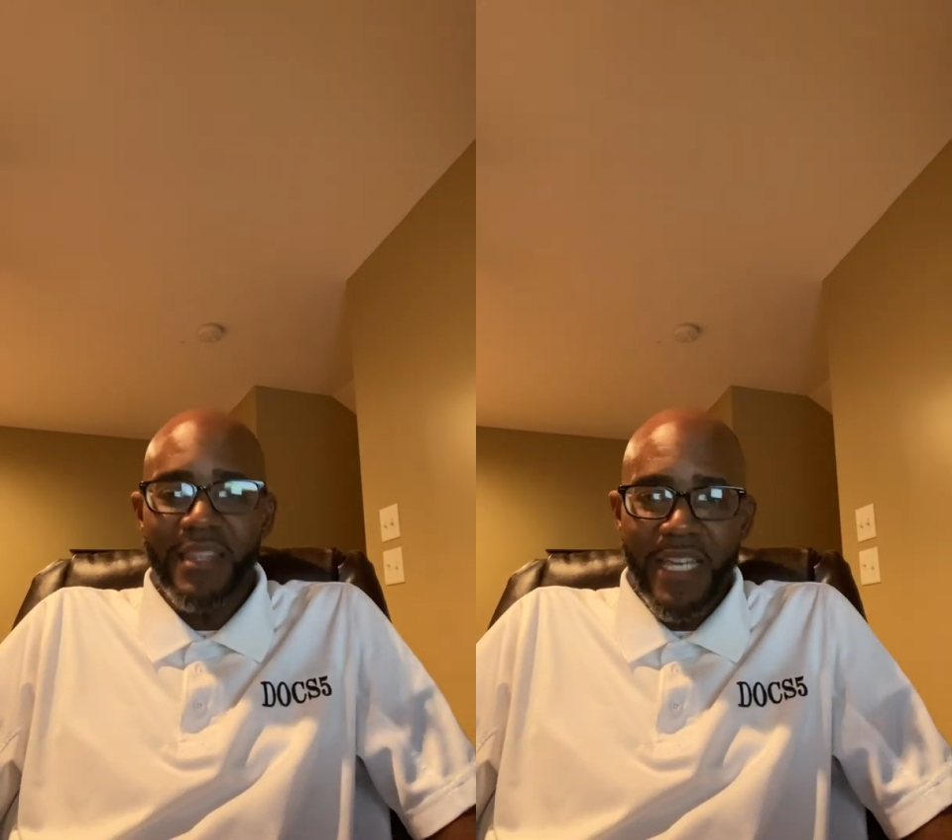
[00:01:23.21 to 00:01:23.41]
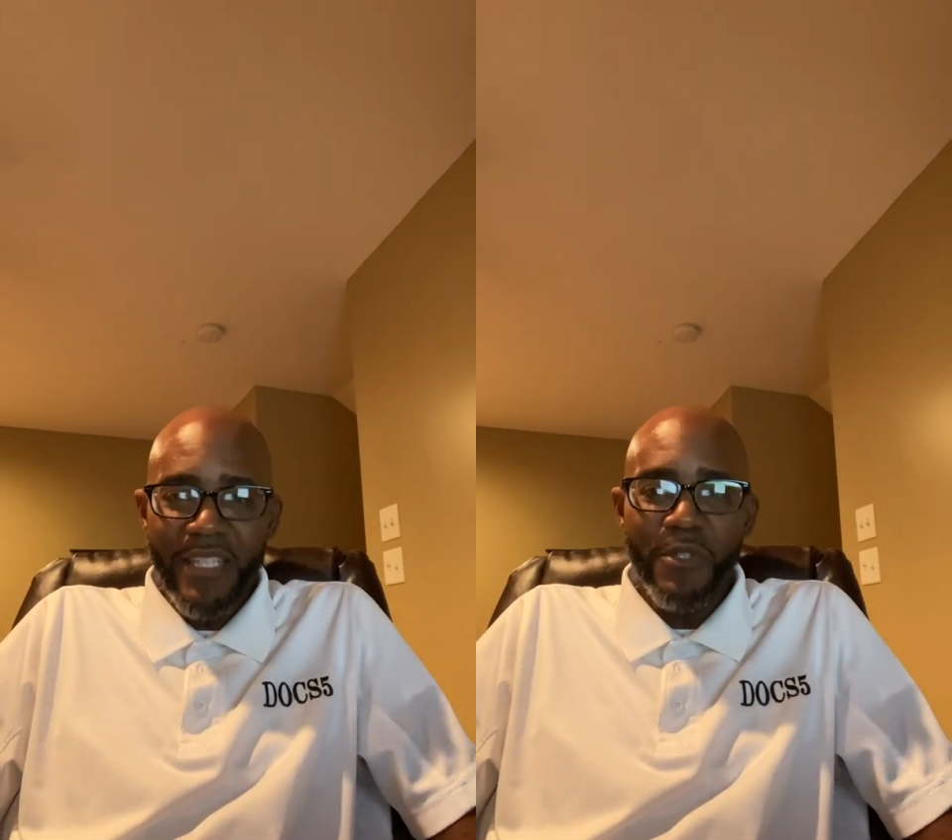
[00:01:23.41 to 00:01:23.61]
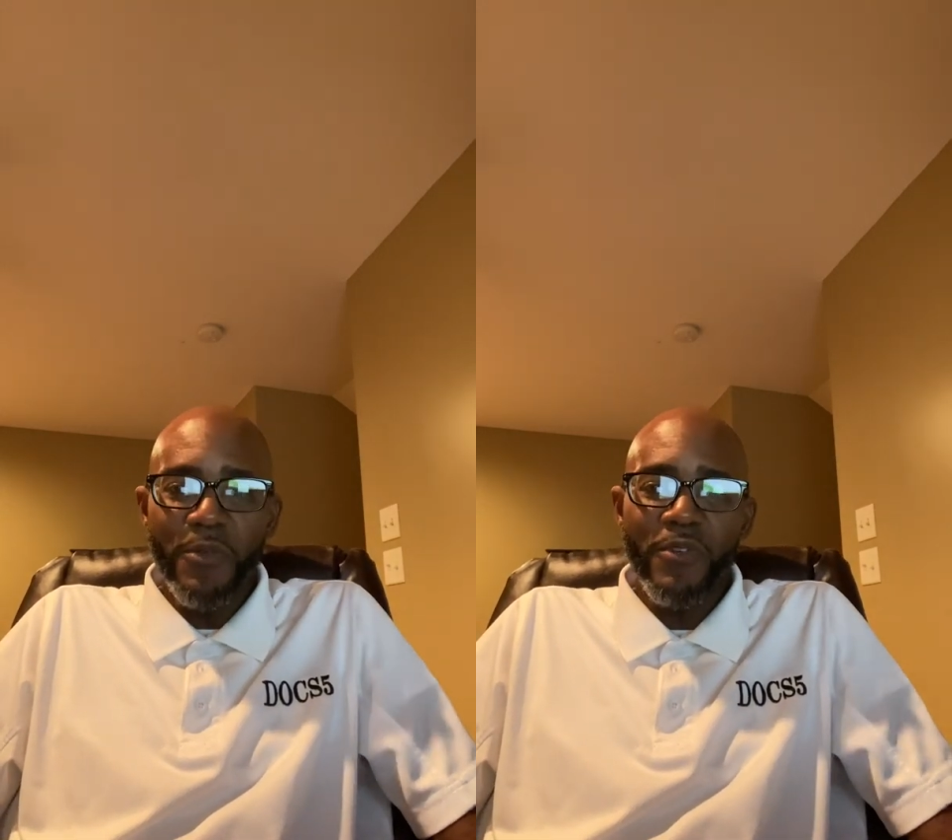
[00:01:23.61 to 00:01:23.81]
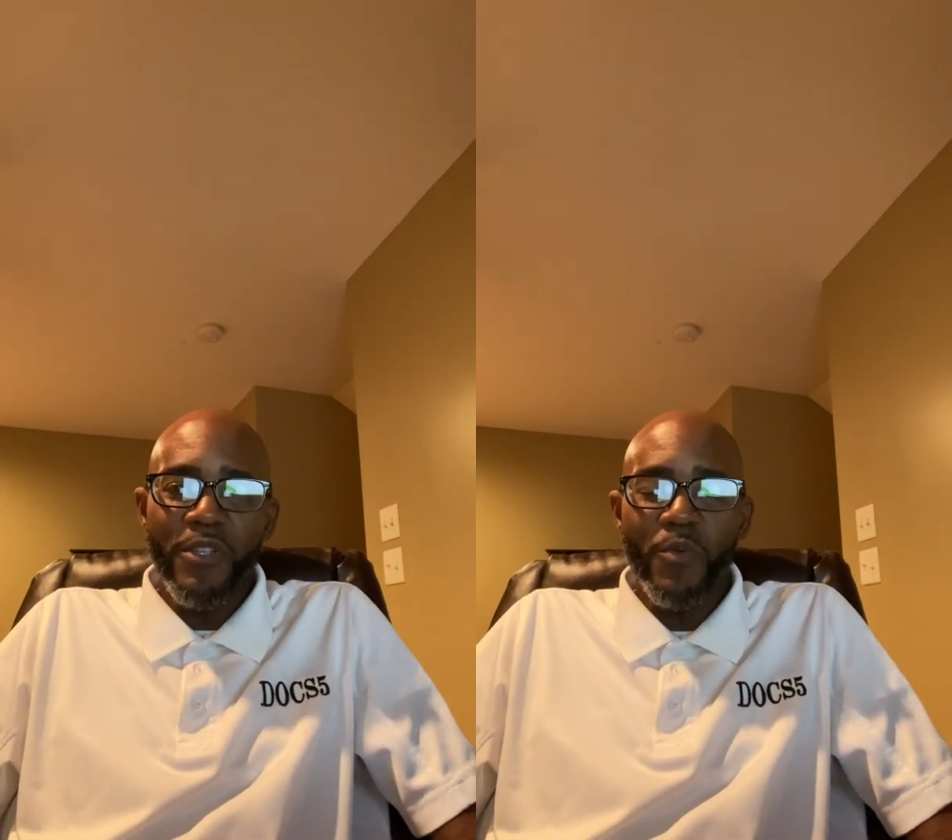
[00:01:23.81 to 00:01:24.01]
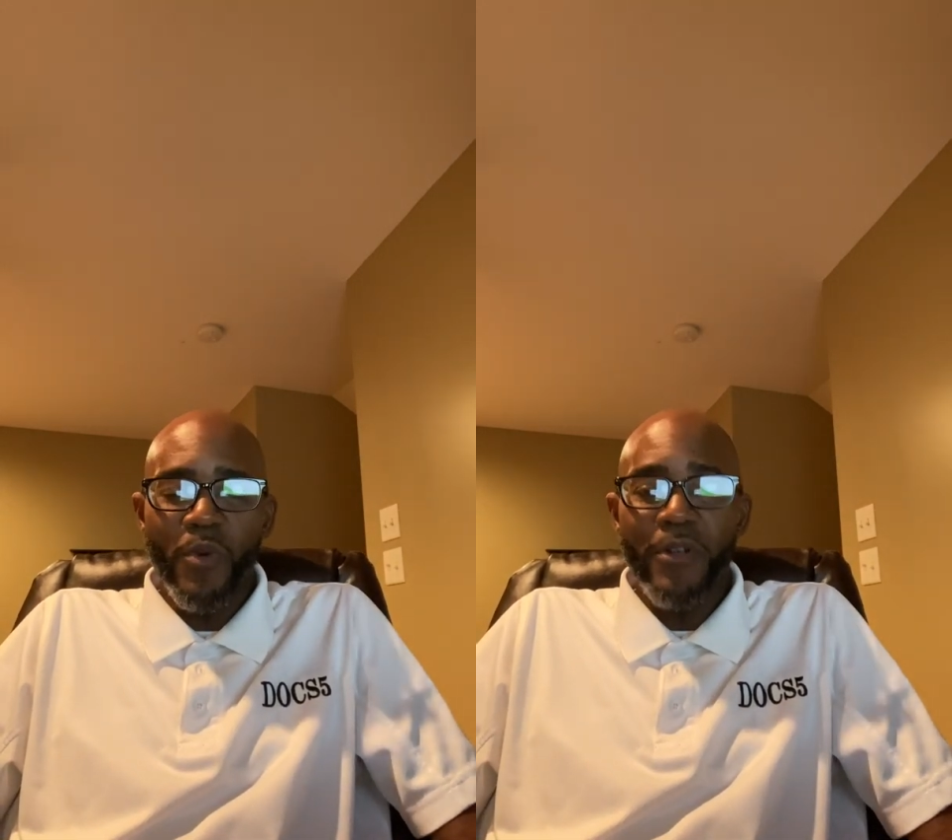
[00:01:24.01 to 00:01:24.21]
thank you for
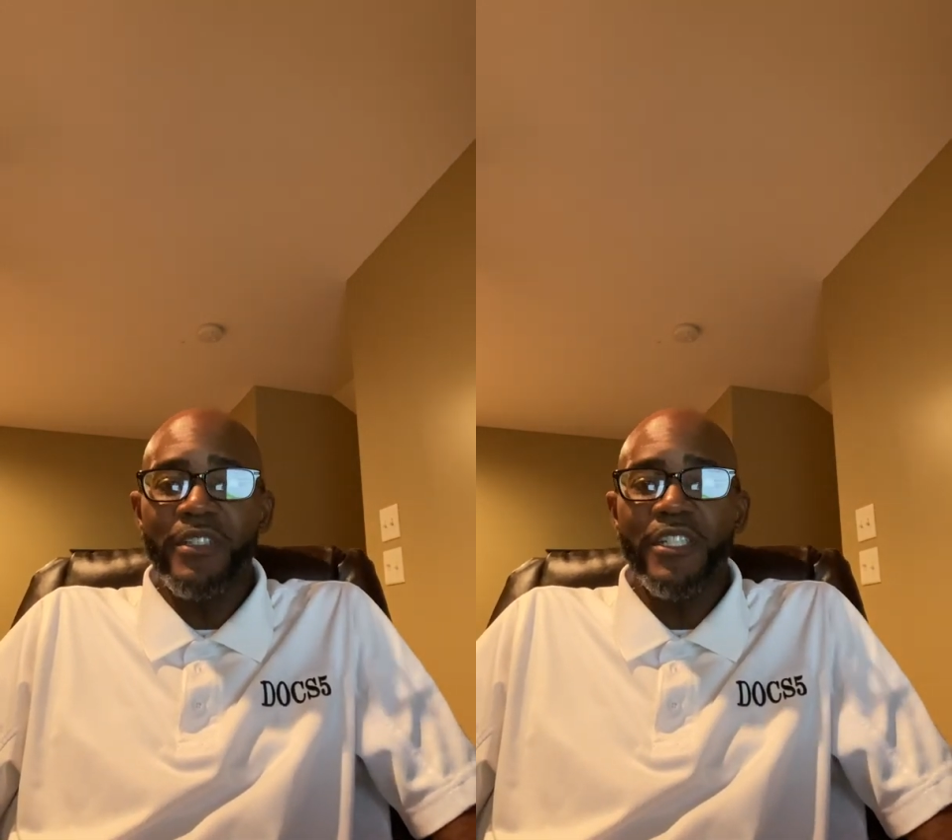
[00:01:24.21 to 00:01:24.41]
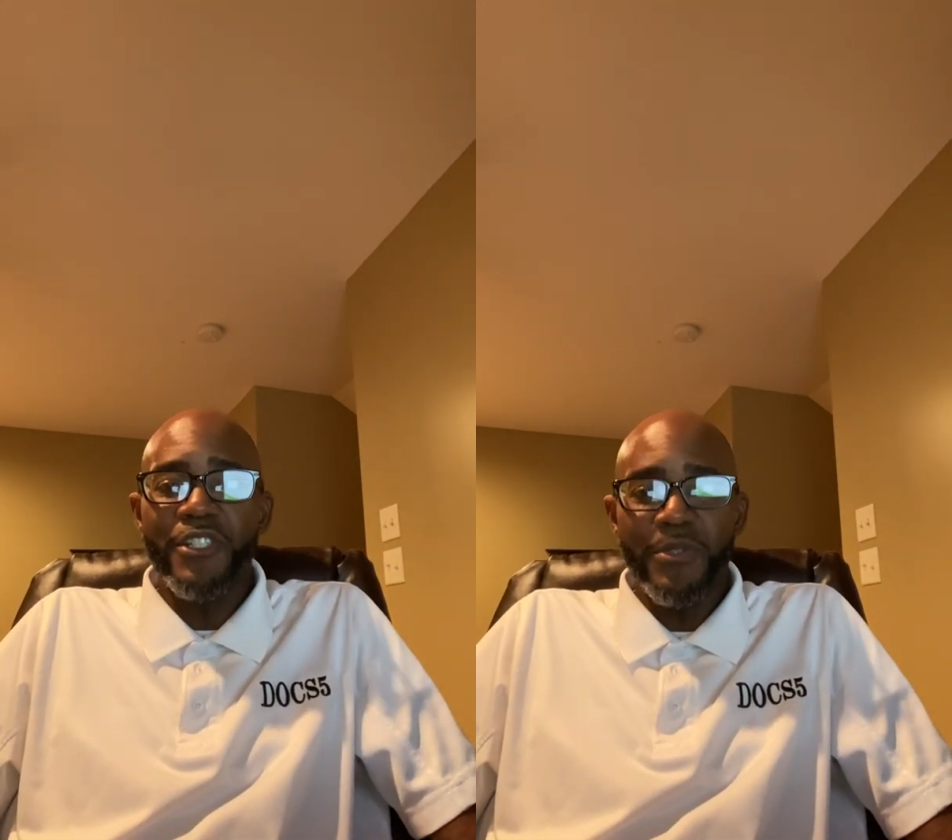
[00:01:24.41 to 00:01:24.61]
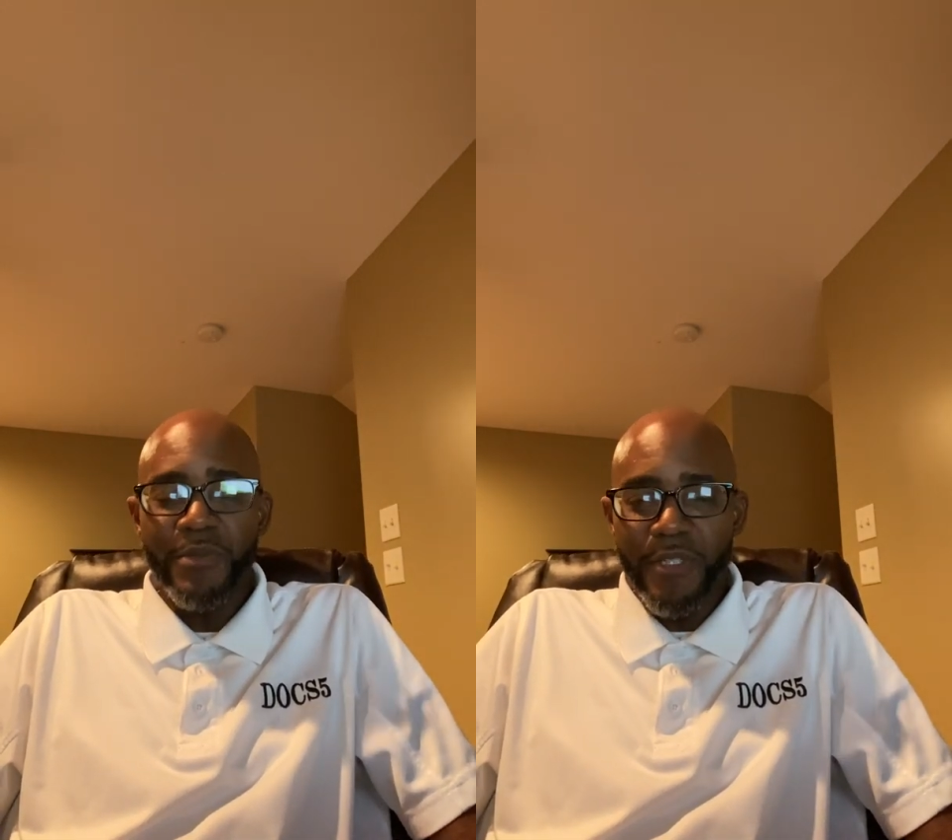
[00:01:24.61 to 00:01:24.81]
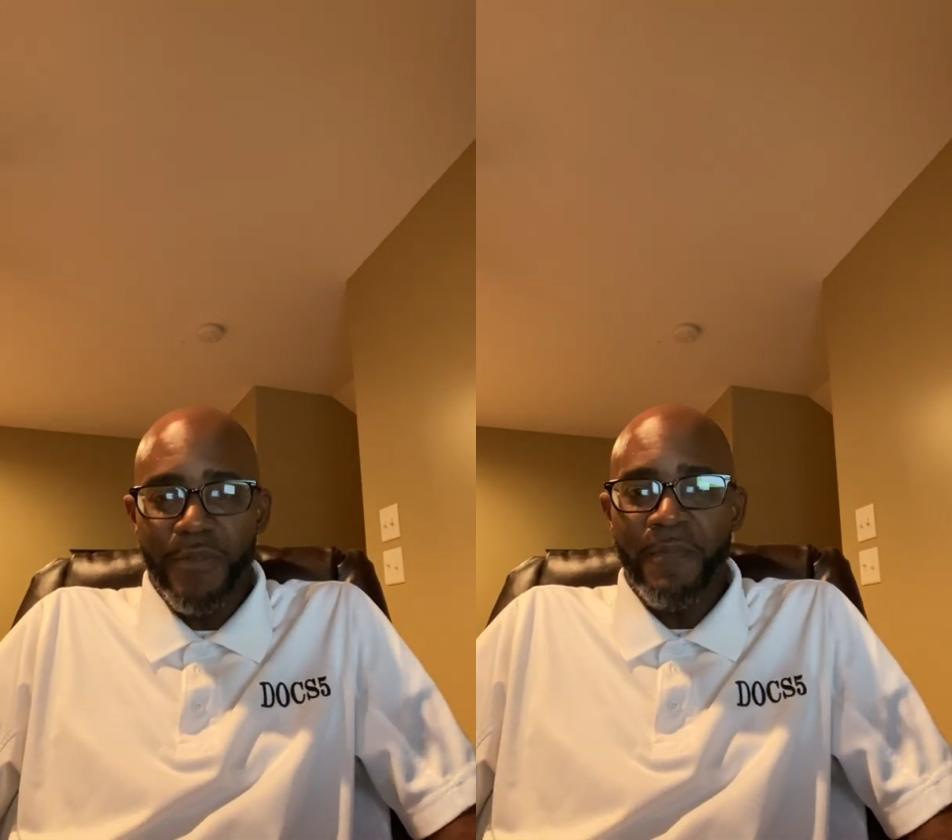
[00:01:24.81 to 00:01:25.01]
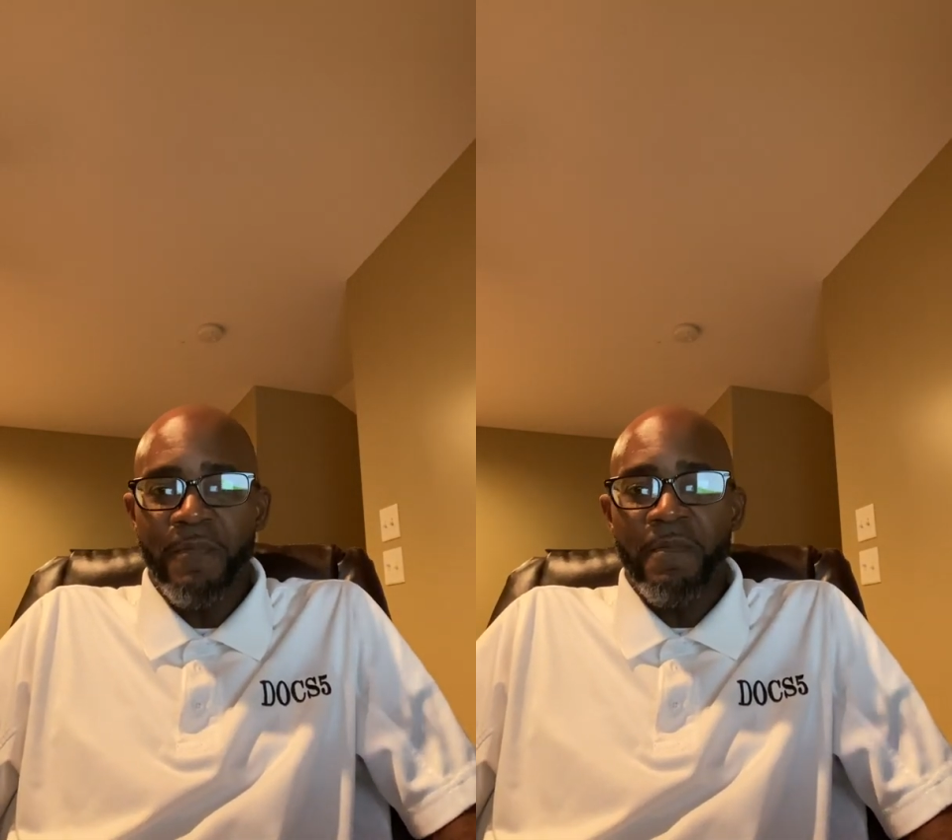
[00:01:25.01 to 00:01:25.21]
the work that you do.